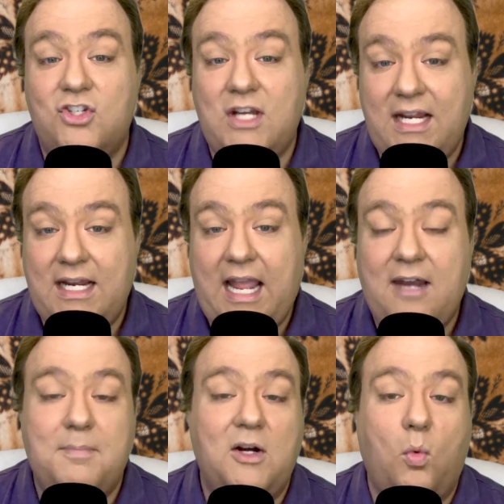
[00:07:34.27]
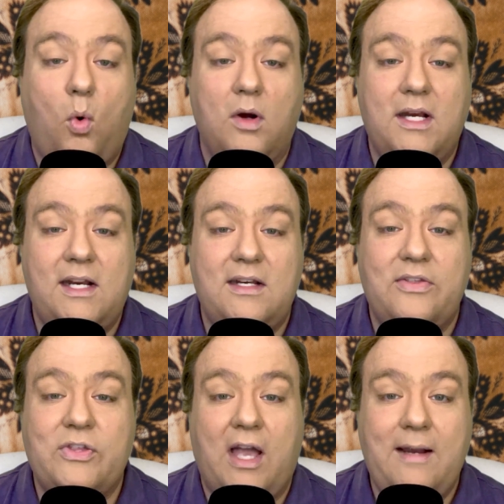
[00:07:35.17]
she had been awarded a
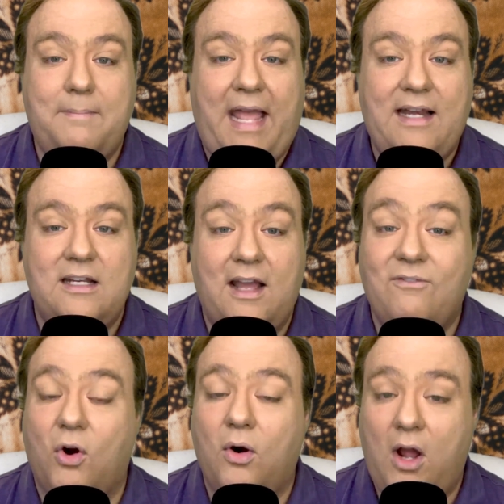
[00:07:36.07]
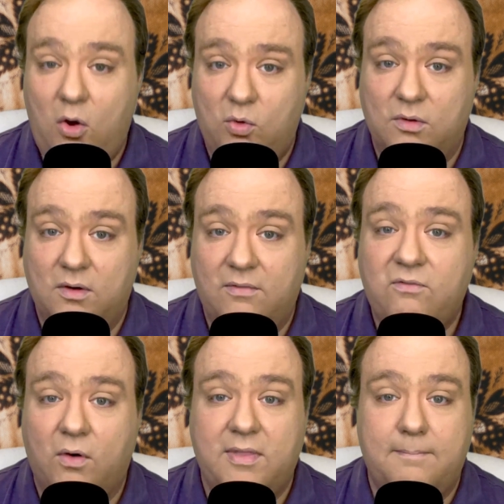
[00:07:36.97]
design patent of her own
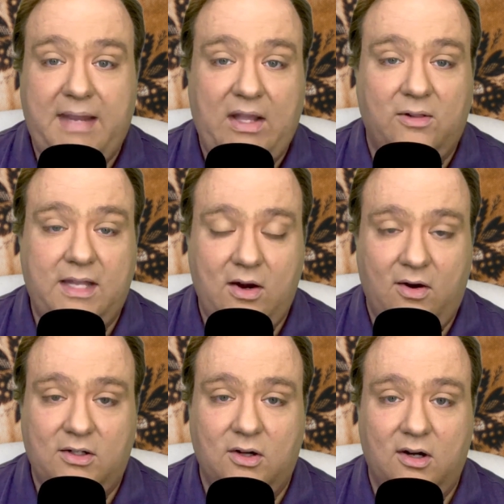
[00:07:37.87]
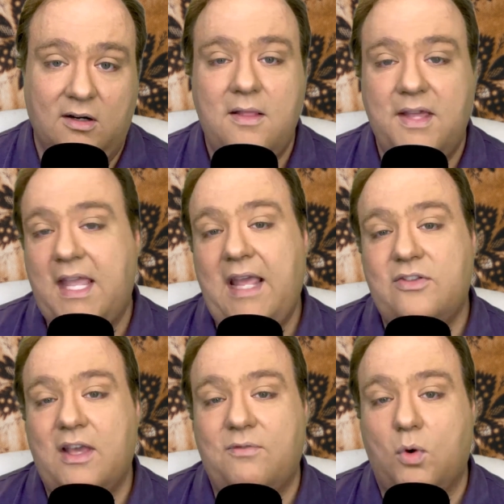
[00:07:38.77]
for the male character. The
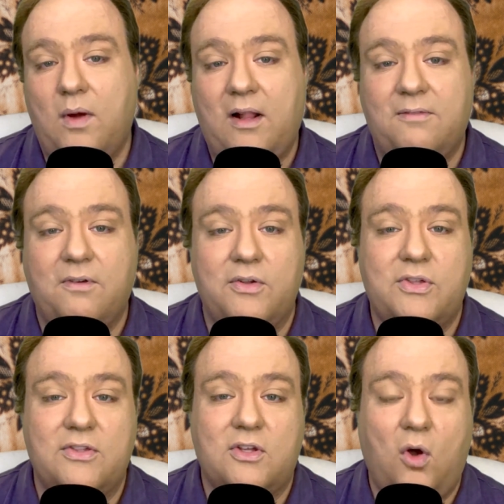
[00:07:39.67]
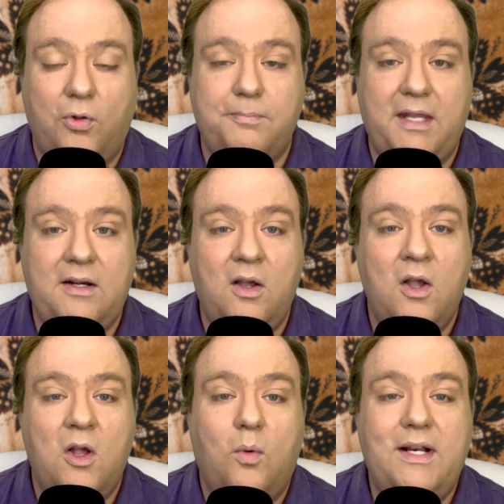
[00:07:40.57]
case of Gruelle versus Goldman
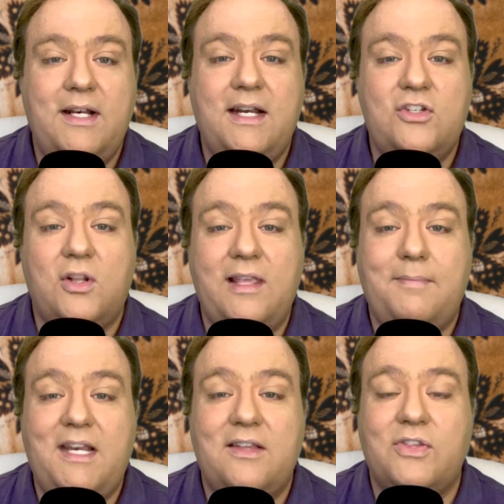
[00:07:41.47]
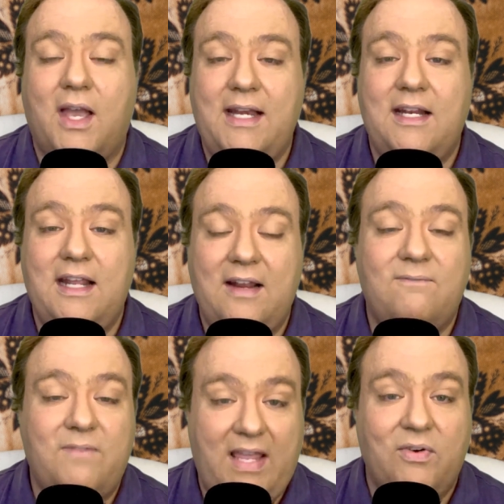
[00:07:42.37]
would initially be decided in
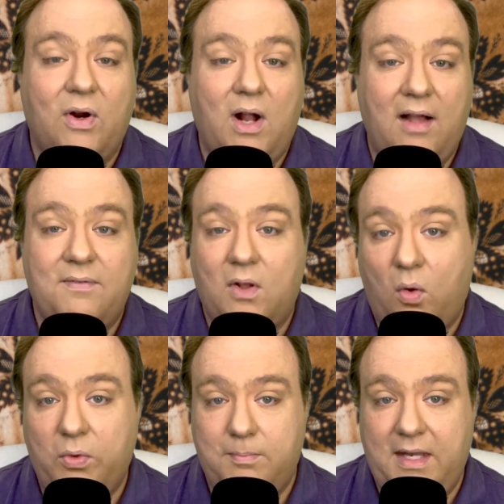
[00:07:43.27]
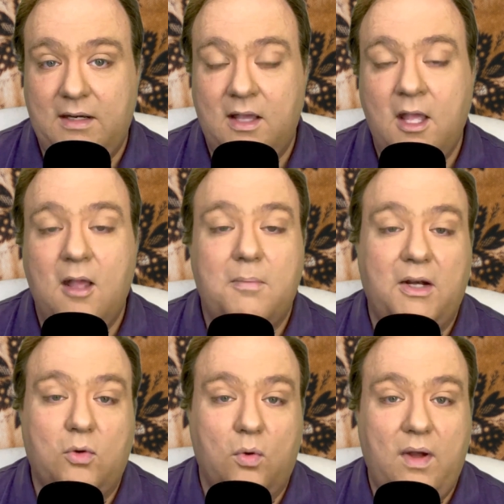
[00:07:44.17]
favor of Goldman,
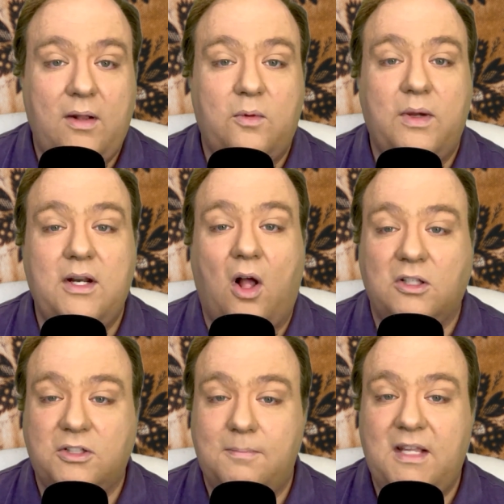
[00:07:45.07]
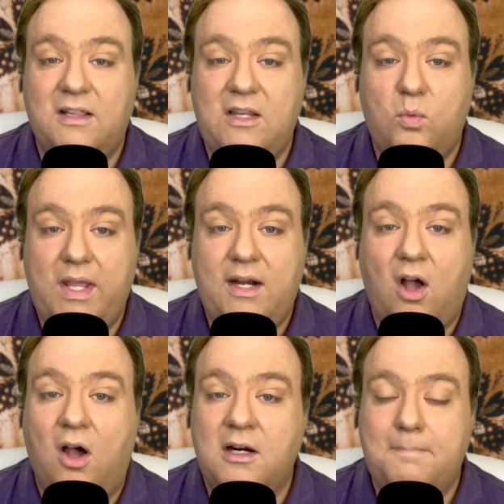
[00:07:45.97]
but Gruelle would ultimately win
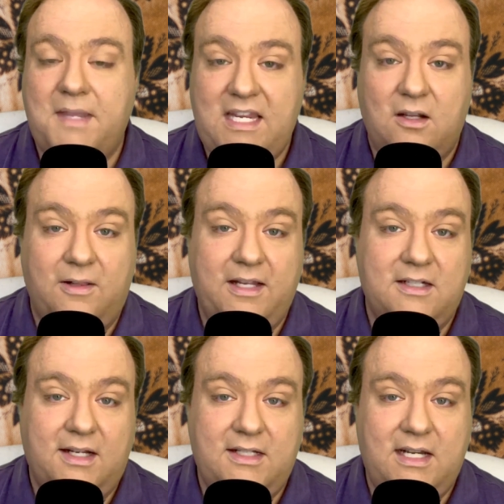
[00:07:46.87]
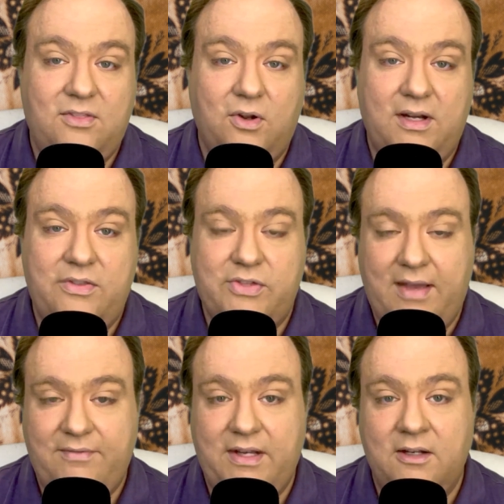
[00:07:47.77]
on appeal in
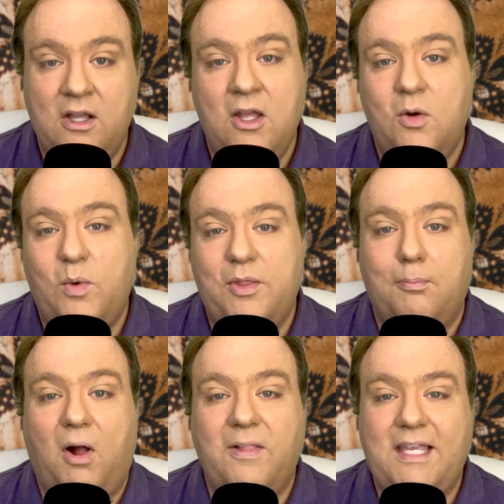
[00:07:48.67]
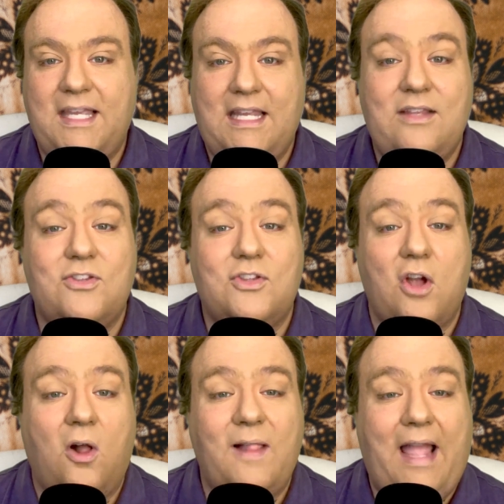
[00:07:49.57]
1937 with Mollye's
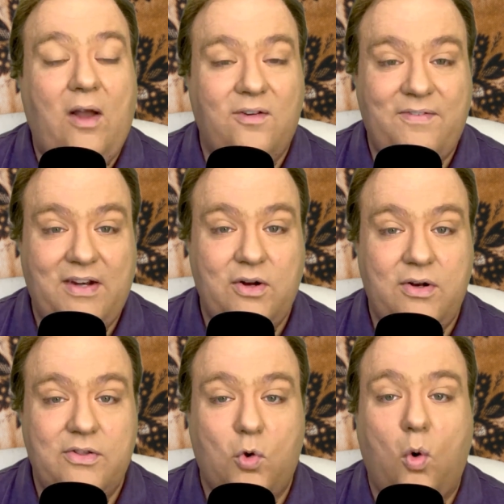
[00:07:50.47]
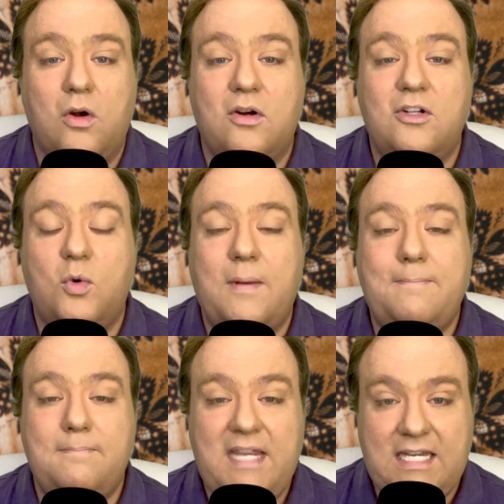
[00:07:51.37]
doll outfitters ordered to
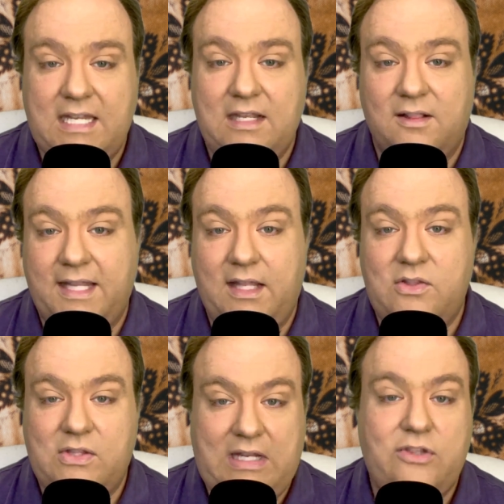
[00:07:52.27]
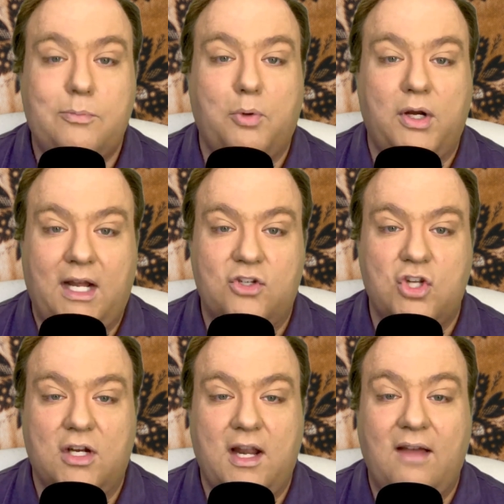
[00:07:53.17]
immediately cease
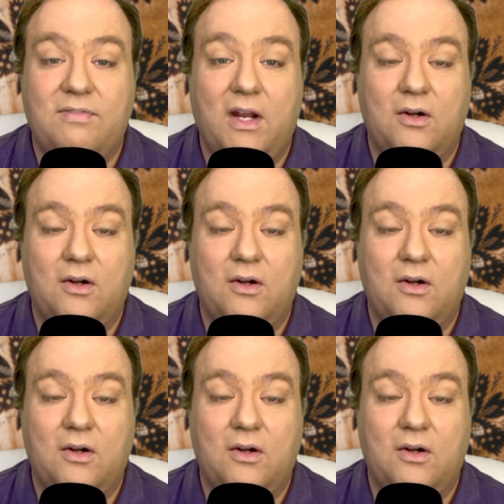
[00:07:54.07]
production of their